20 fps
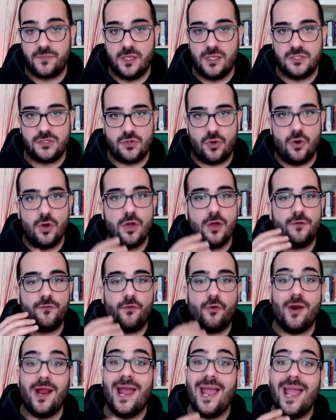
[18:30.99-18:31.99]
So
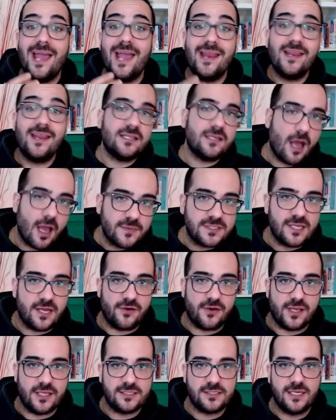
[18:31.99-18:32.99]
for any time
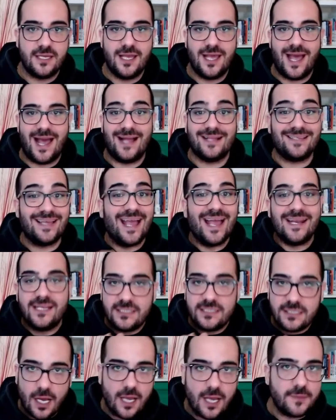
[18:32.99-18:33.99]
series at any
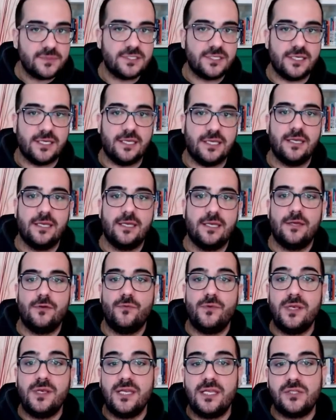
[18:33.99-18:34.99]
time t,
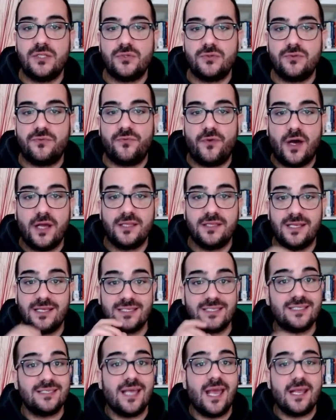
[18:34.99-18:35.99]
we need to find the
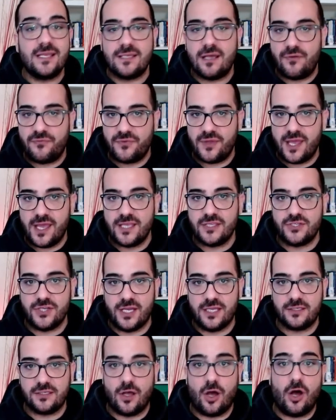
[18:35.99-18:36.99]
state of the
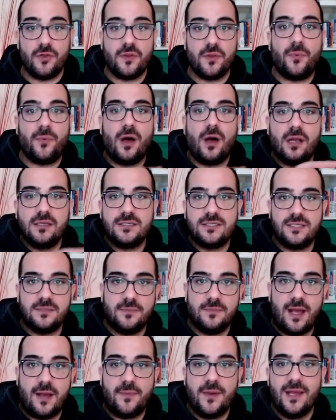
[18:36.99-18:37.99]
agent on the policy
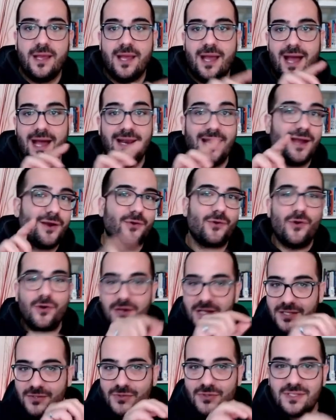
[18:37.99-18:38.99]
map, and
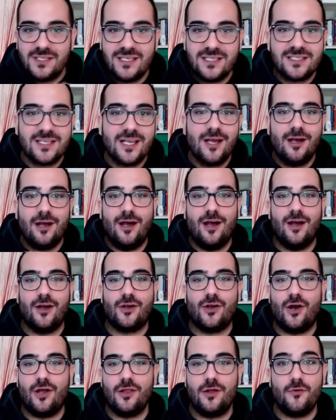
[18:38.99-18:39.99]
according to this
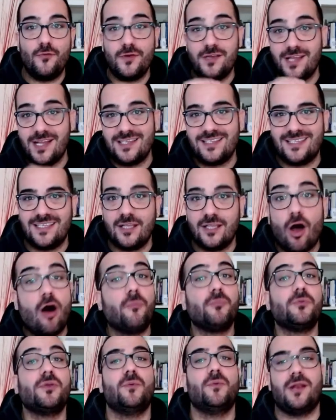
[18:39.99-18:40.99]
color we can see the
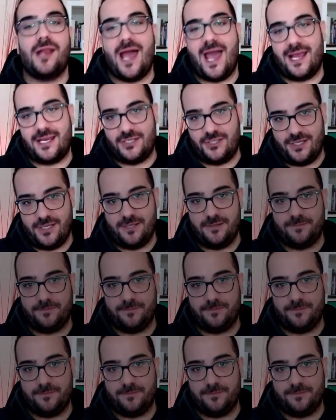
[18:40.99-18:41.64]
optimal action.